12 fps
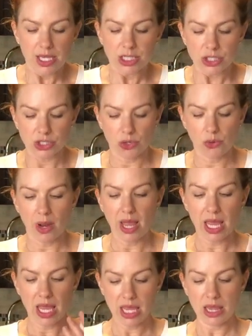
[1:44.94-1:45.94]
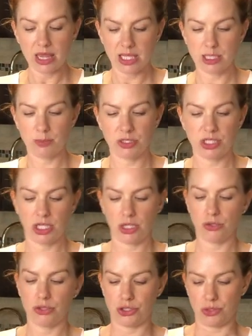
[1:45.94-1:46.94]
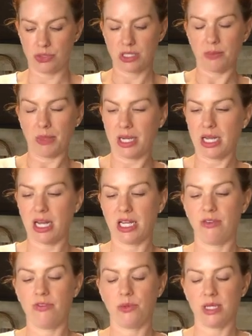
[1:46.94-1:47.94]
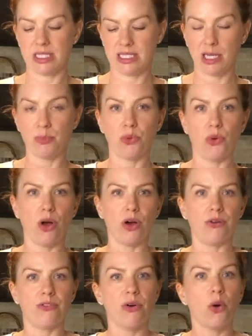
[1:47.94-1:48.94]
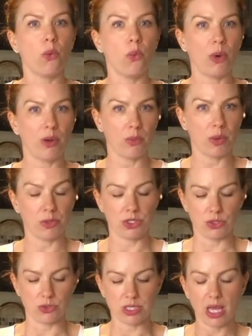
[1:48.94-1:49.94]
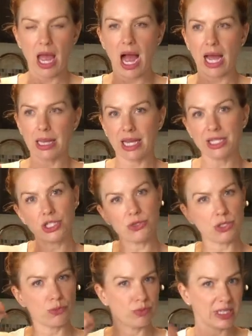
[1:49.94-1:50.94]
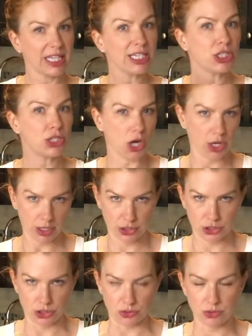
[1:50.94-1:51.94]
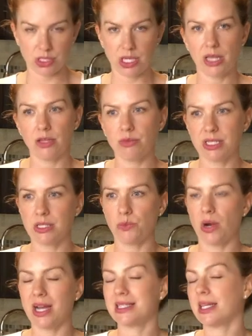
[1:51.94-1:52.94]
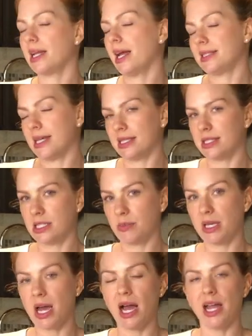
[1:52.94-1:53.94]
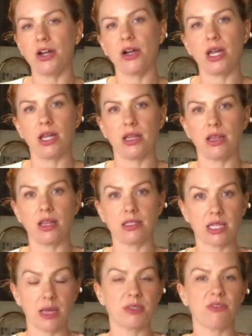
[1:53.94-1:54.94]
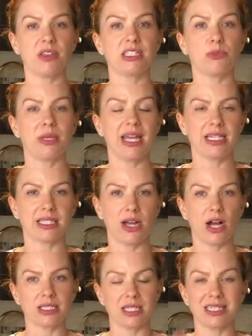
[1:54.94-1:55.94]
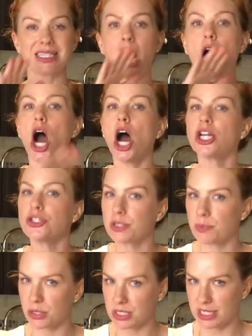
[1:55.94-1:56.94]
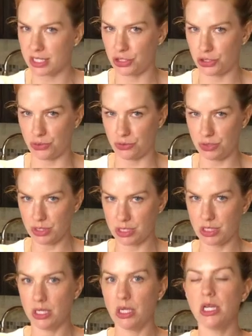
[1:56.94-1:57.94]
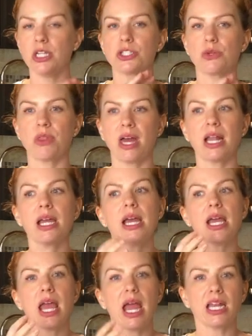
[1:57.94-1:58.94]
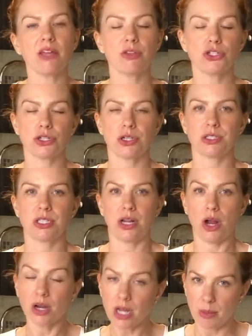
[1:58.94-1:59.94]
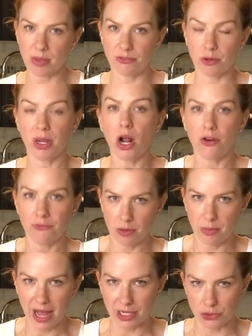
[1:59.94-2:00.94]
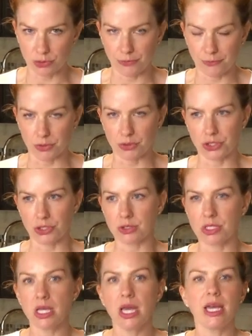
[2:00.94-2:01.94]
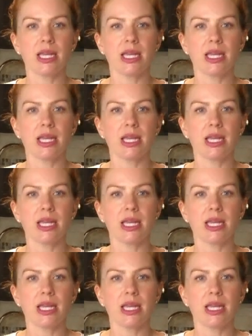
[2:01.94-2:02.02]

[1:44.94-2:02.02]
So in this particular juice, I'm going to kind of give you an example of what we would use. I like to use a really dark juice, and the reason why is that it tends to be higher in the types of things that would be antioxidants. 100% juice, so that any of the sugars that are coming from it are from actual fruit juice.